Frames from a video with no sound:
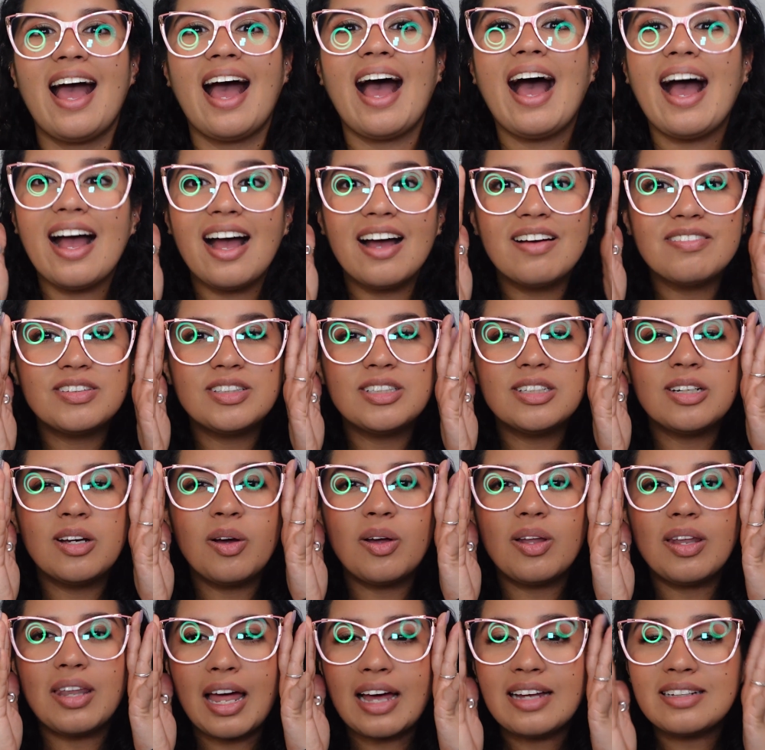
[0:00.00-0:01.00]

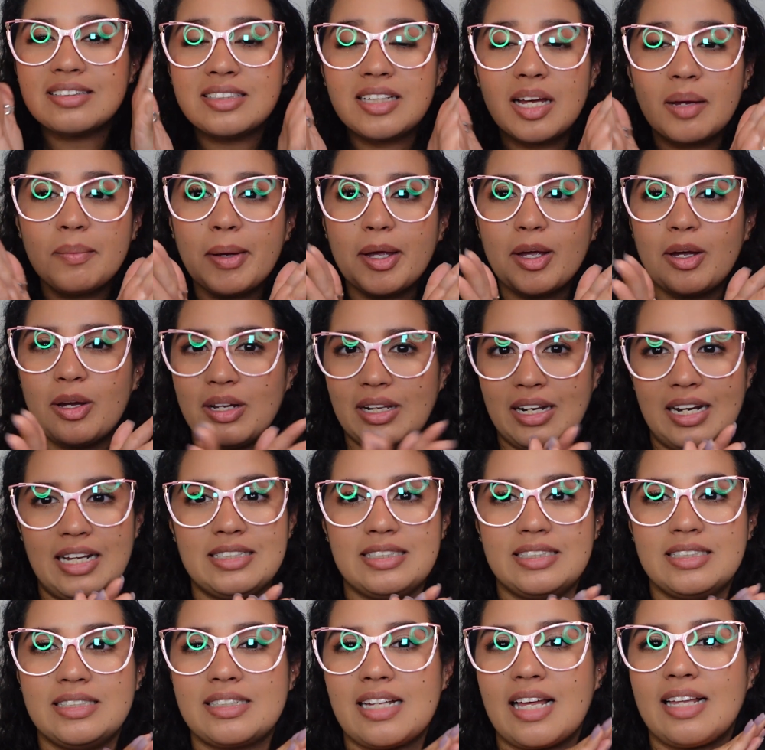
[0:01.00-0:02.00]
Last time I got
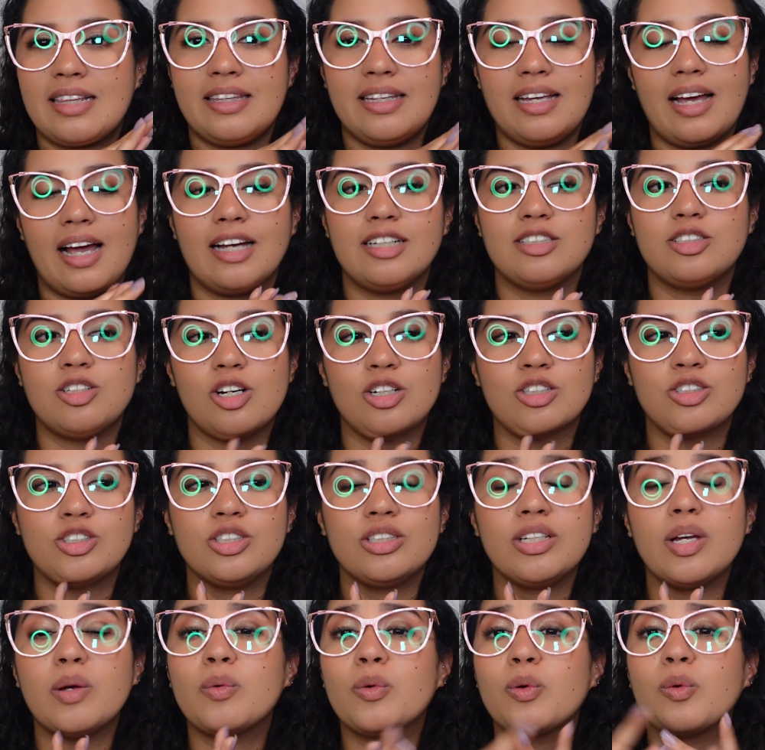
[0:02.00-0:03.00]
glasses at the eye doctor,
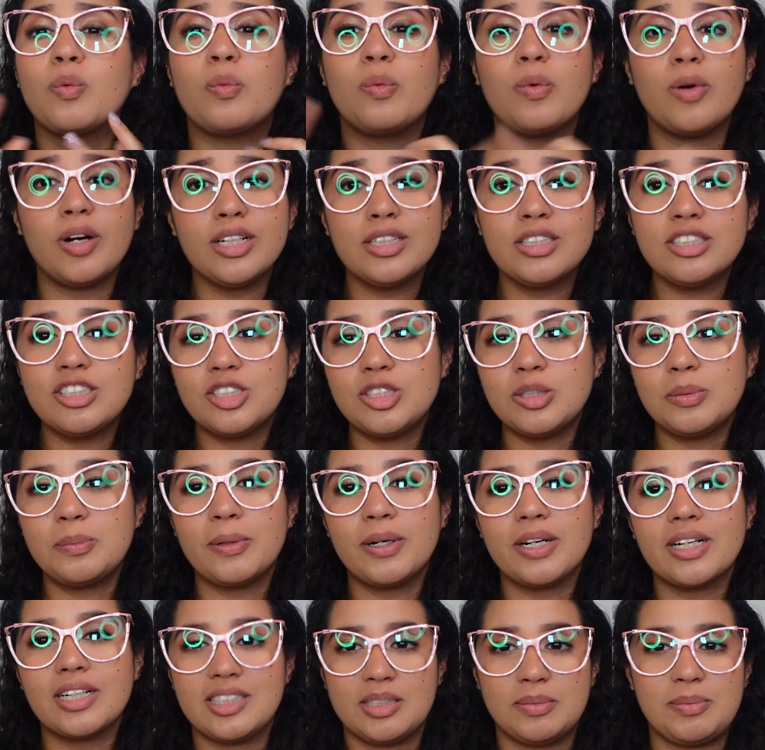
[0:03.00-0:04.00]
they were one,
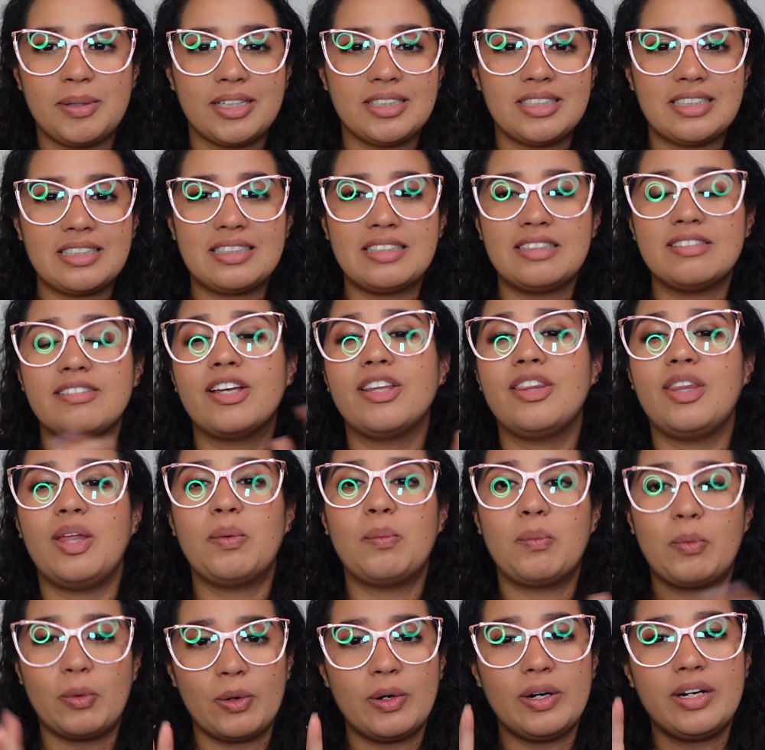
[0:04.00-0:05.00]
super expensive, and they
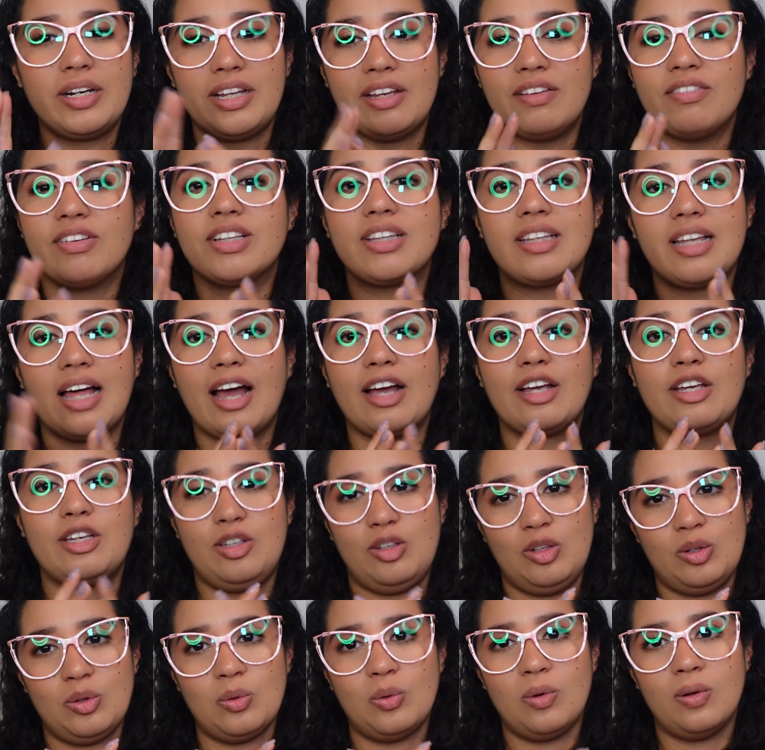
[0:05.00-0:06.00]
weren't even that
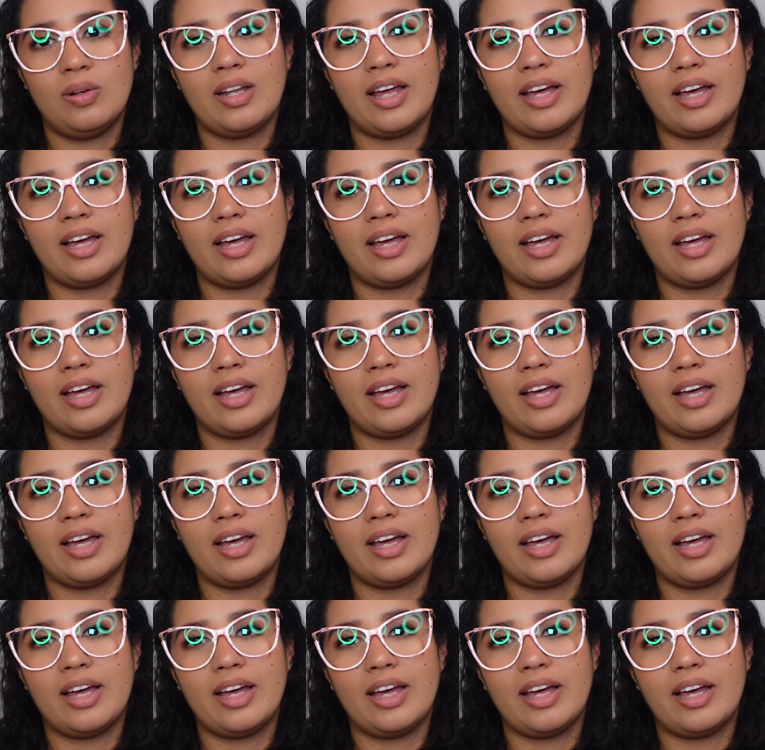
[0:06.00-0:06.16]
cute.